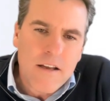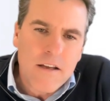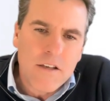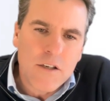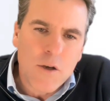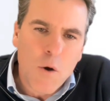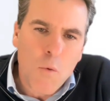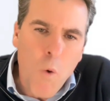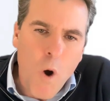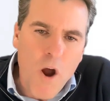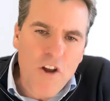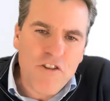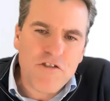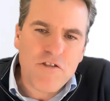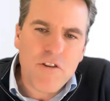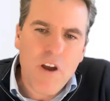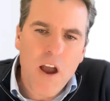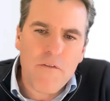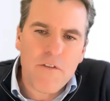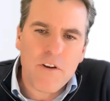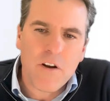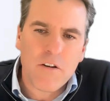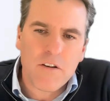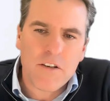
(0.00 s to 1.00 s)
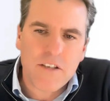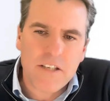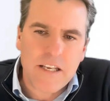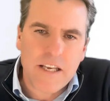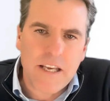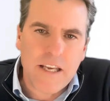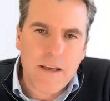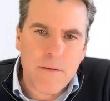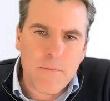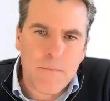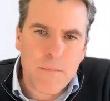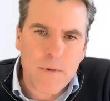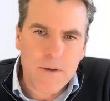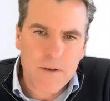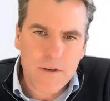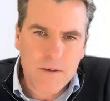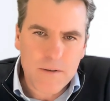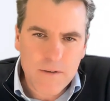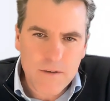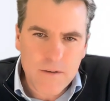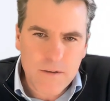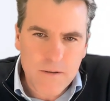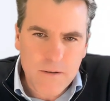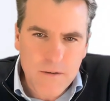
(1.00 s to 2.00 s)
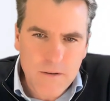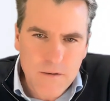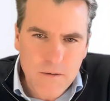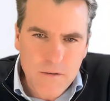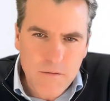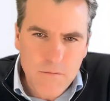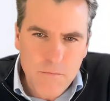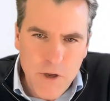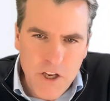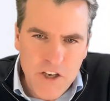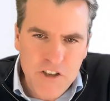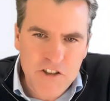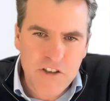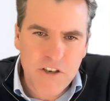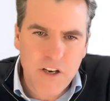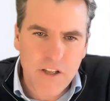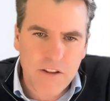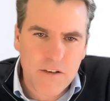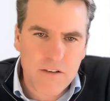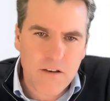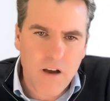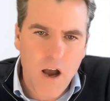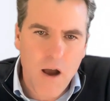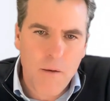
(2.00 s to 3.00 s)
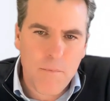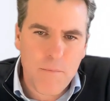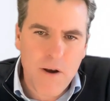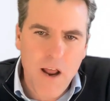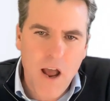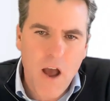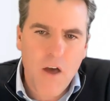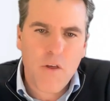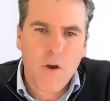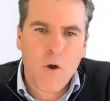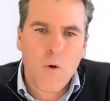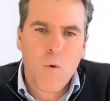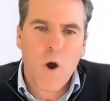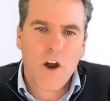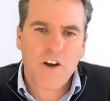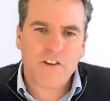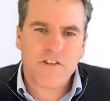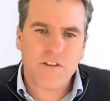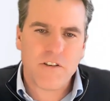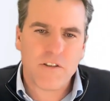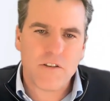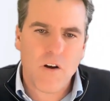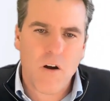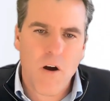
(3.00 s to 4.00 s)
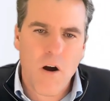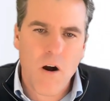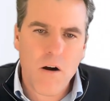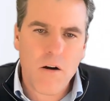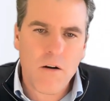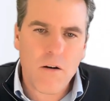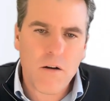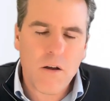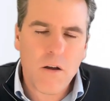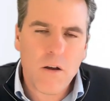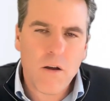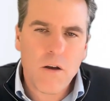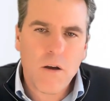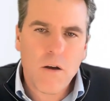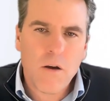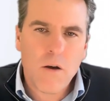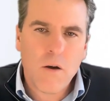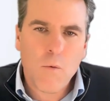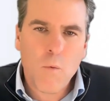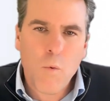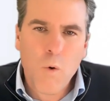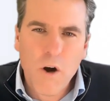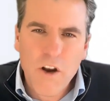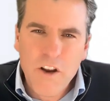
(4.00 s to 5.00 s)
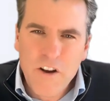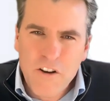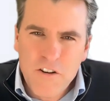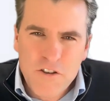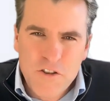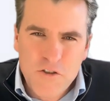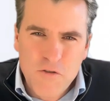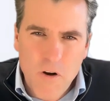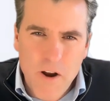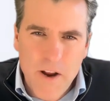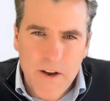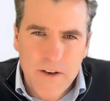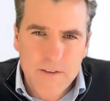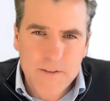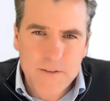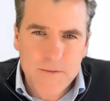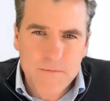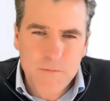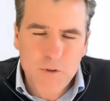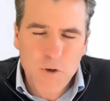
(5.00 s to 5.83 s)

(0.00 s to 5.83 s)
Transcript: So once you have your team mission at the top, now the questions are, what are your strengths?